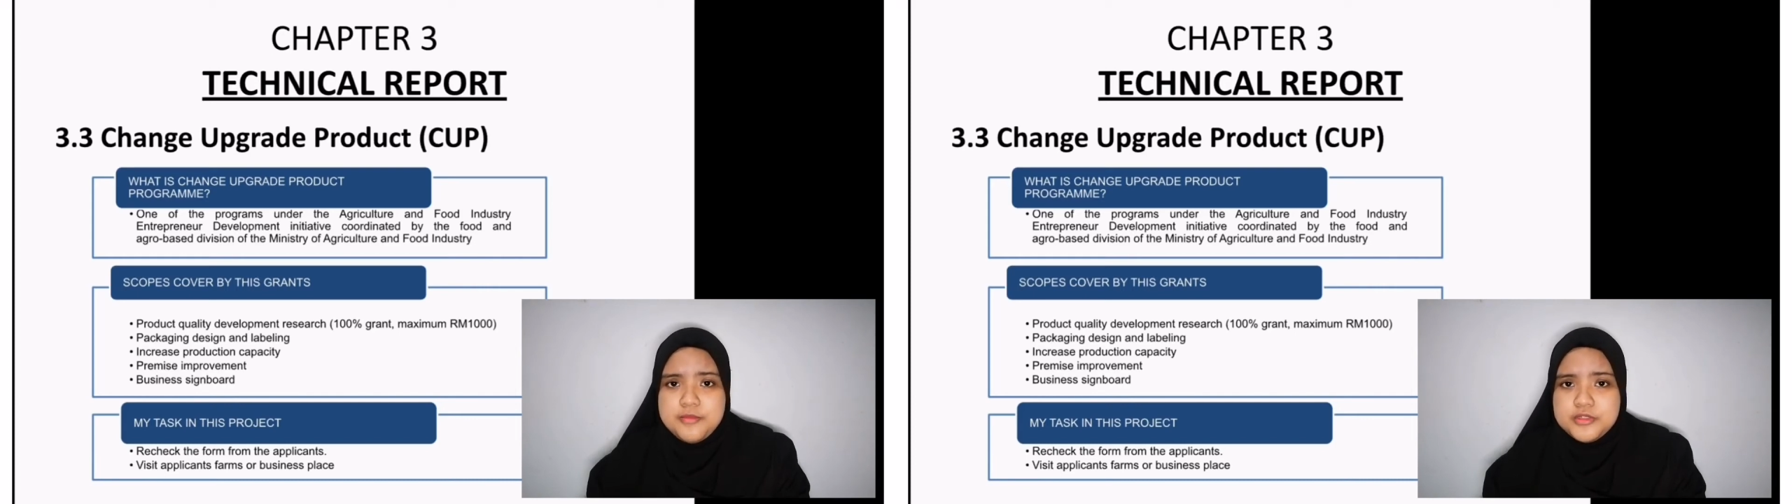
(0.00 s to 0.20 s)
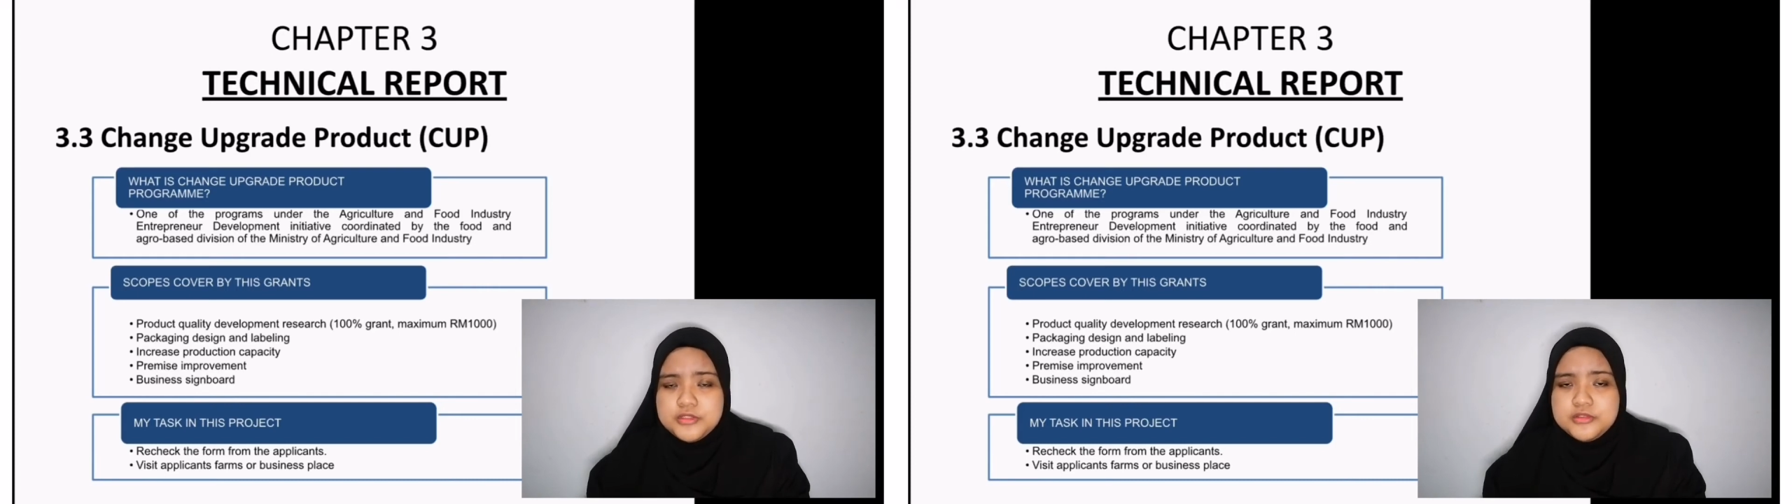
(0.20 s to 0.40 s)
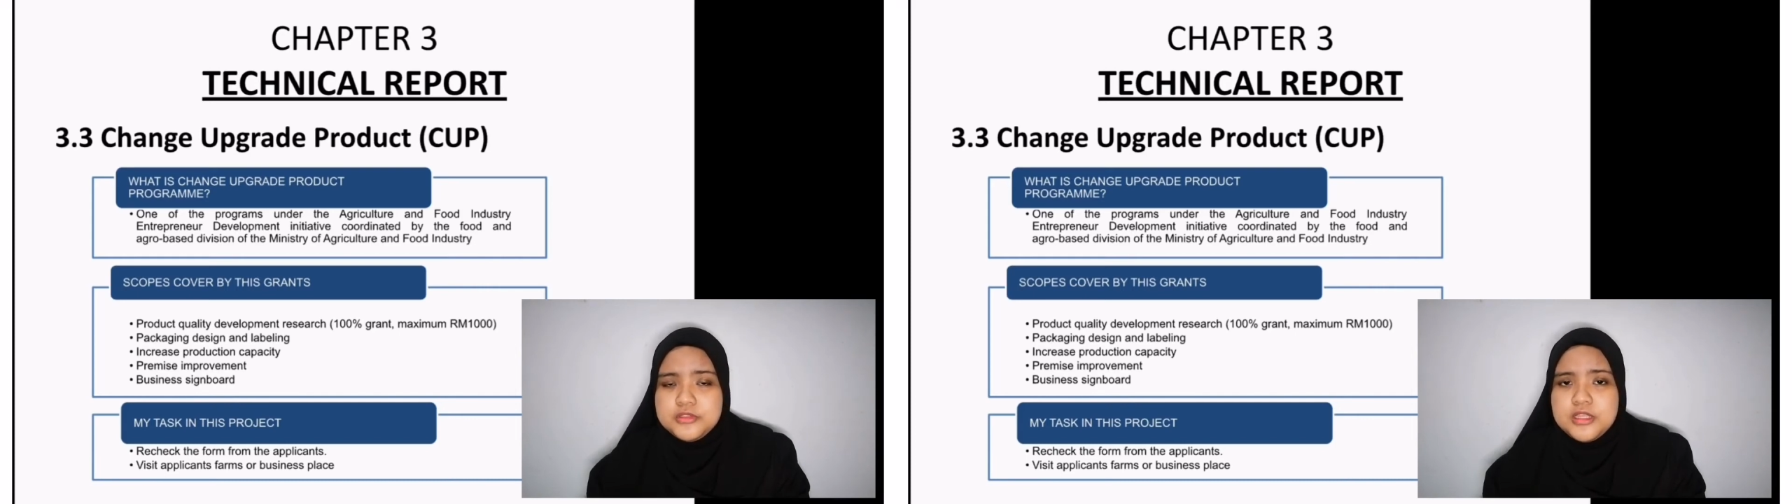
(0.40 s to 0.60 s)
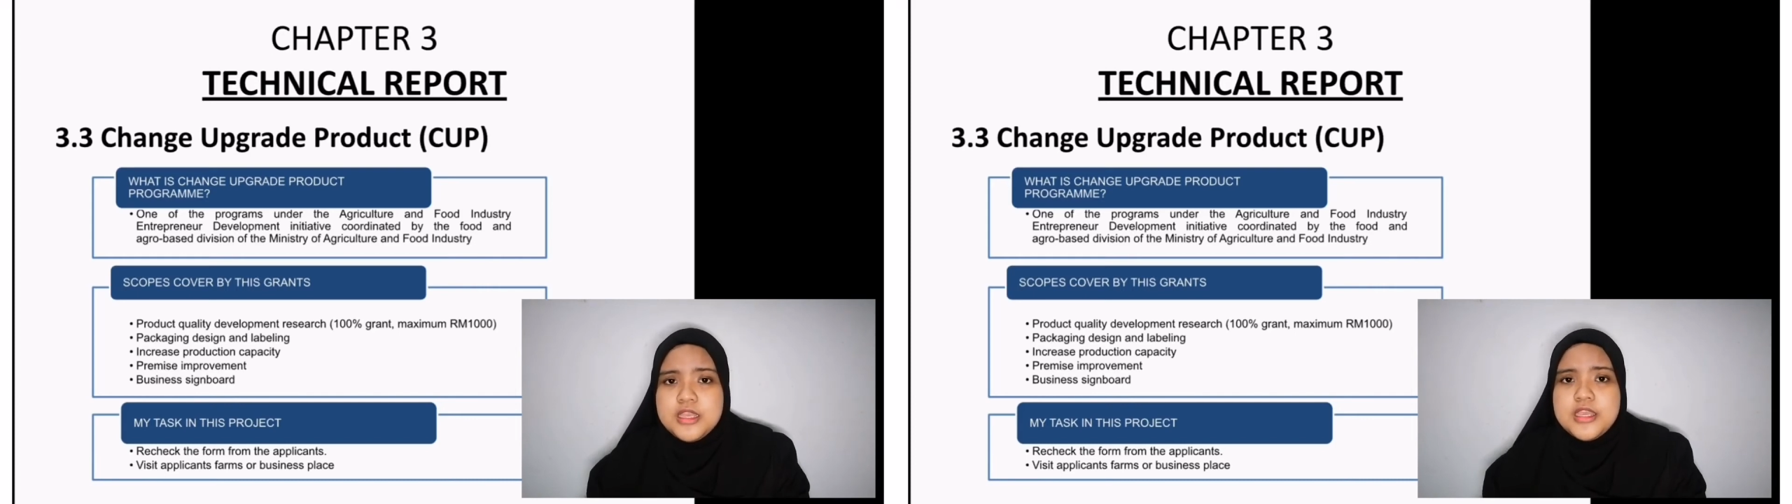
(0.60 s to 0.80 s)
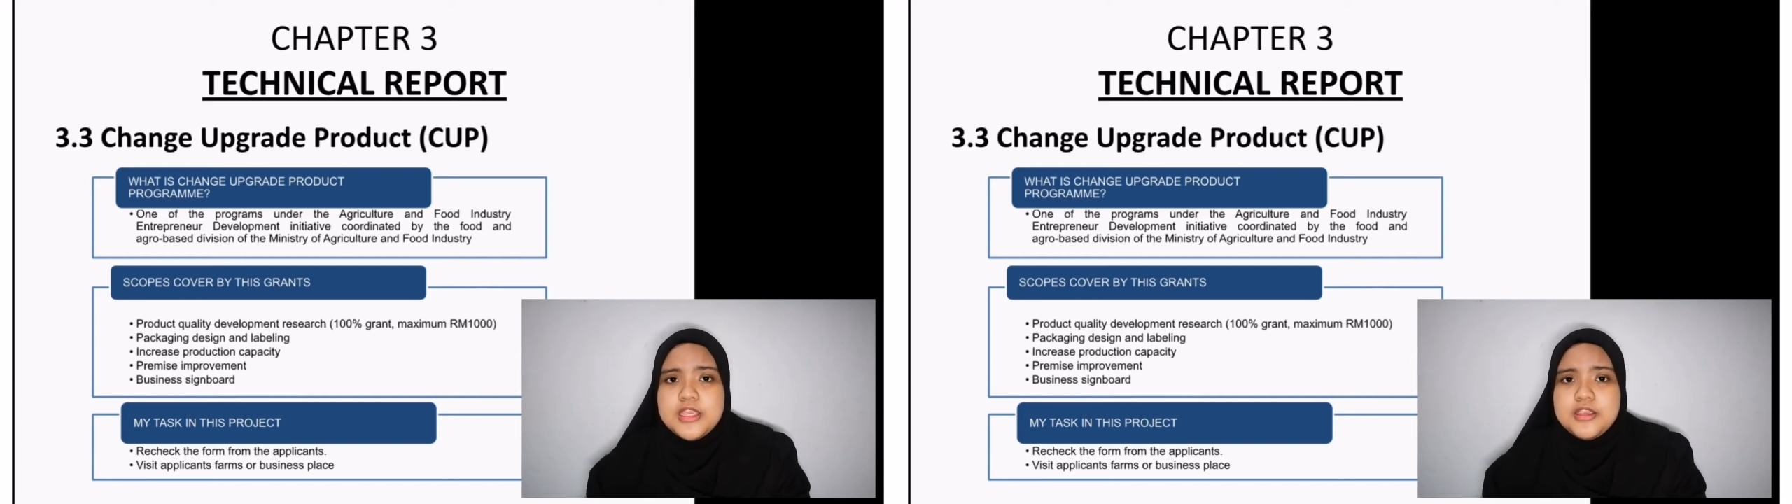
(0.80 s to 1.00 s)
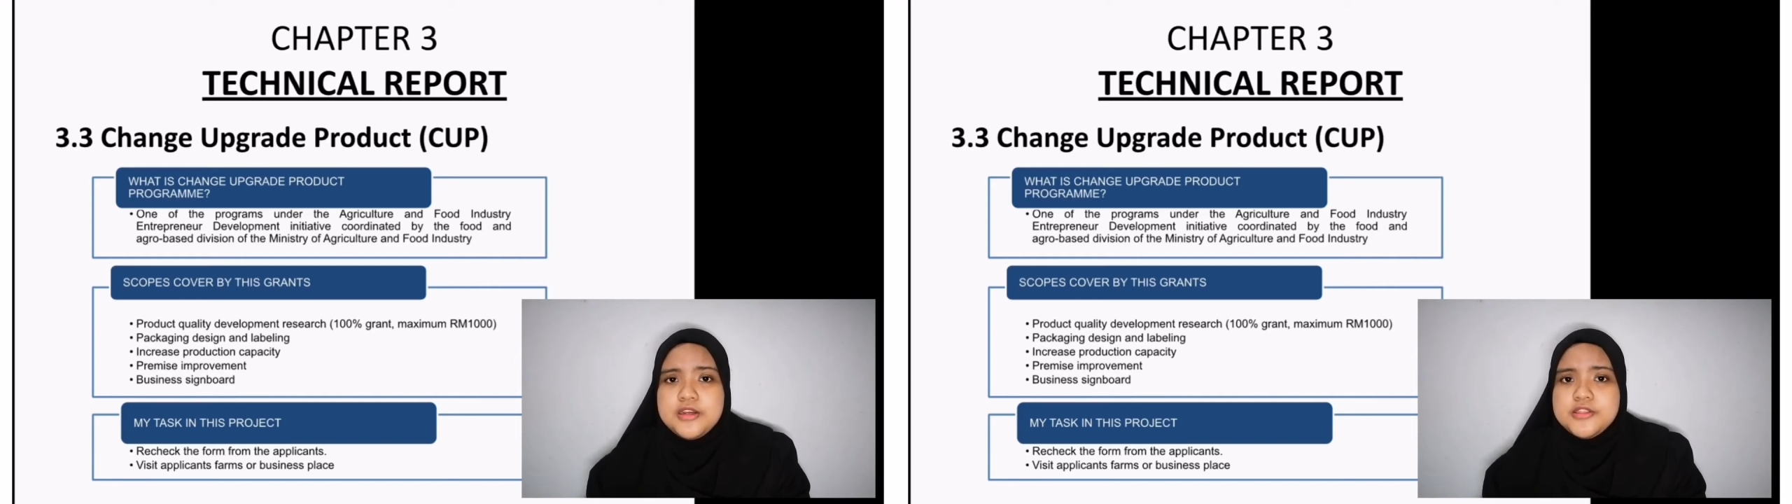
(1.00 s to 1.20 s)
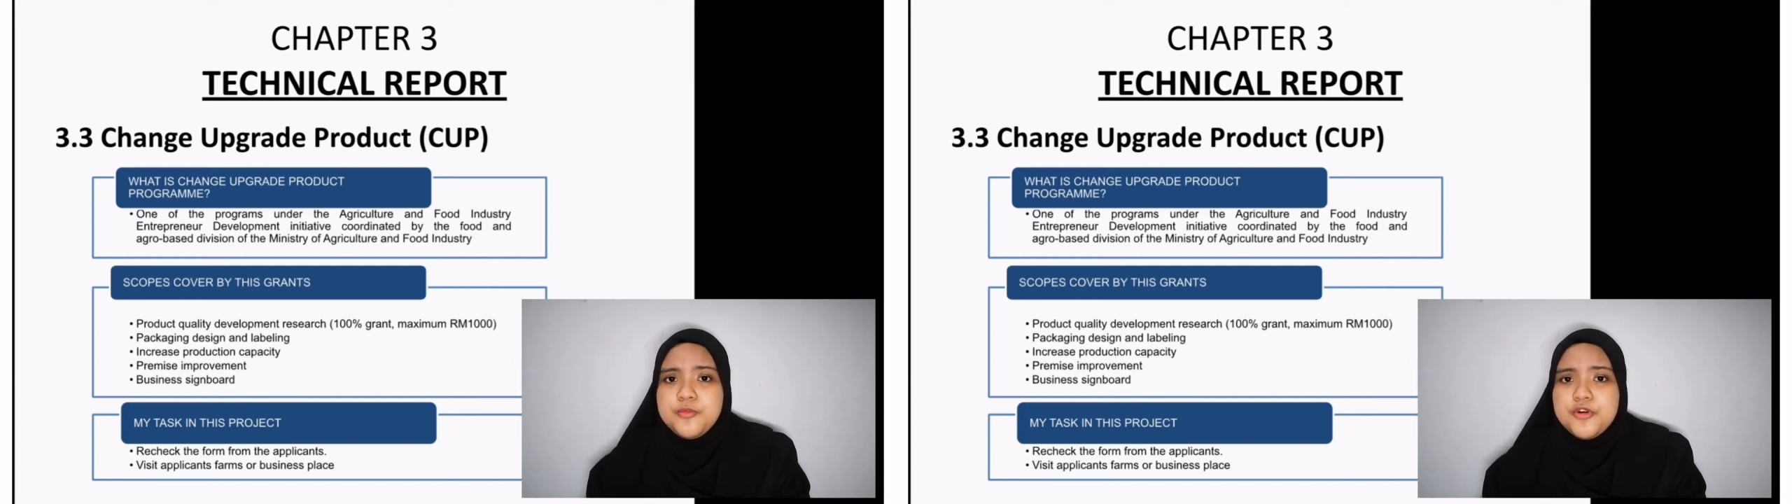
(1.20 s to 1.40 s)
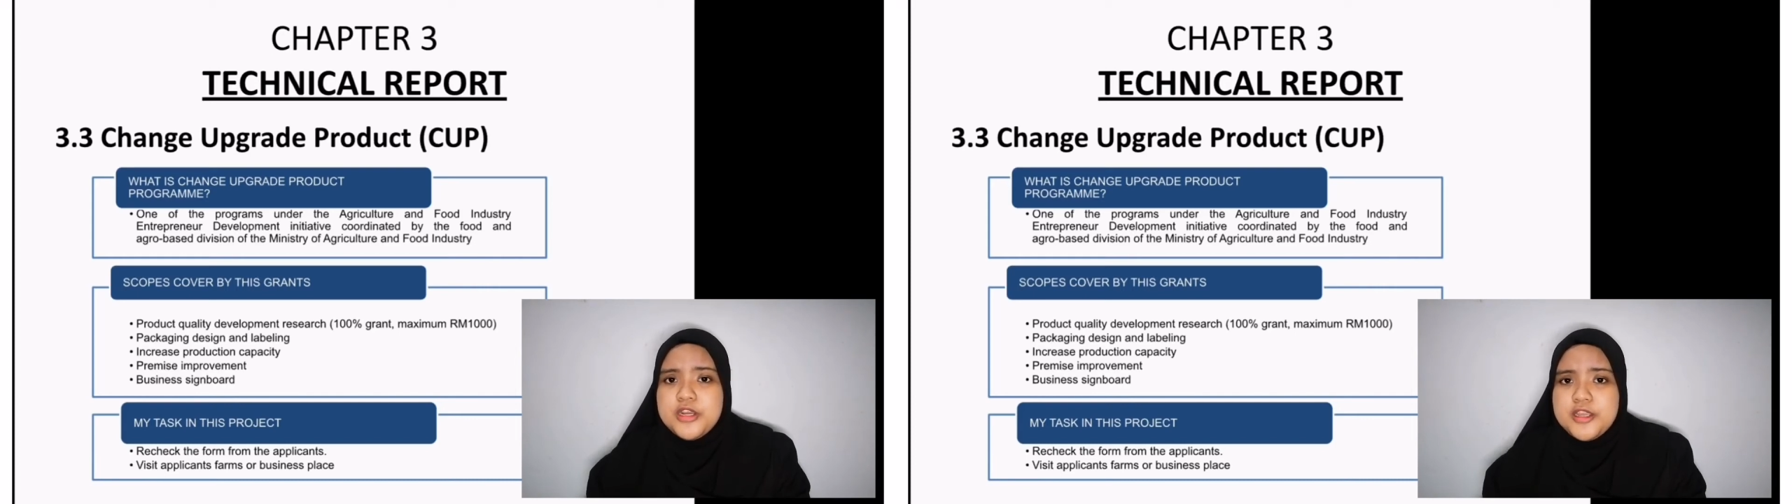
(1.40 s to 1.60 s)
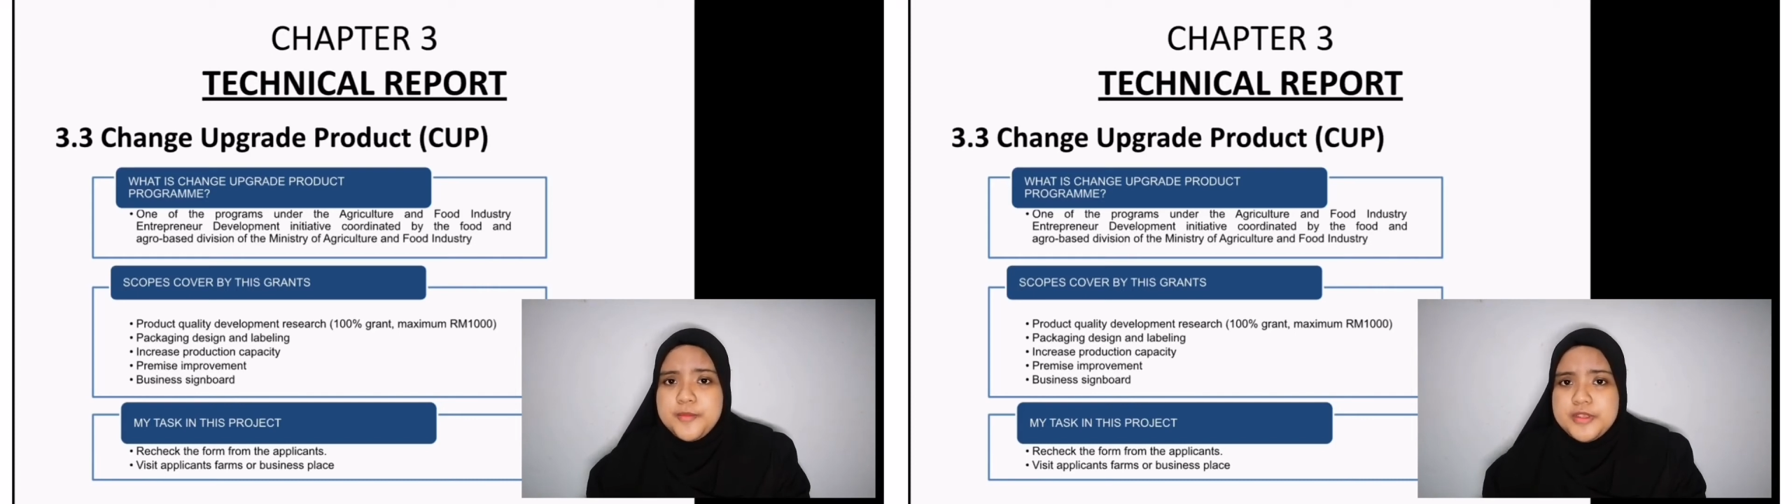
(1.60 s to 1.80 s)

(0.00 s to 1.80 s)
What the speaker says: Label, Increase Product